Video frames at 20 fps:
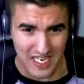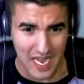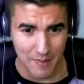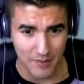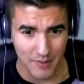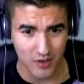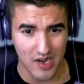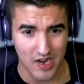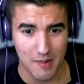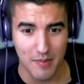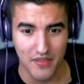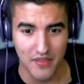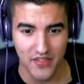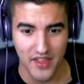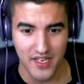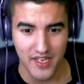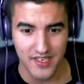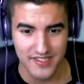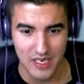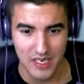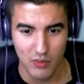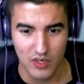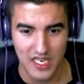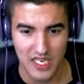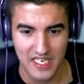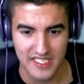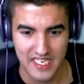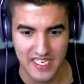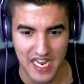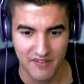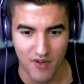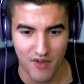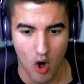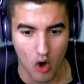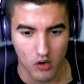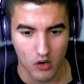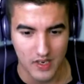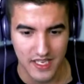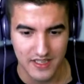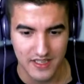I'm gonna grab my thing because I would like to have the
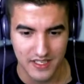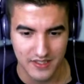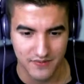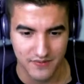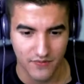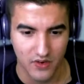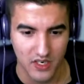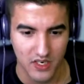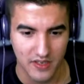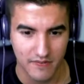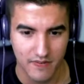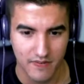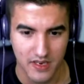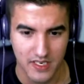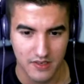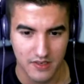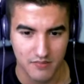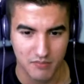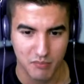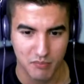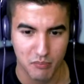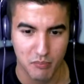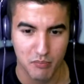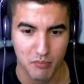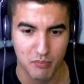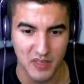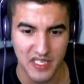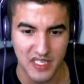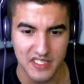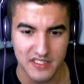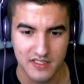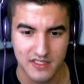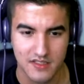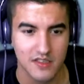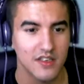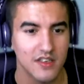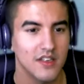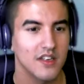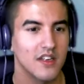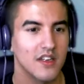hard light that's fully fucking
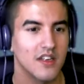beast.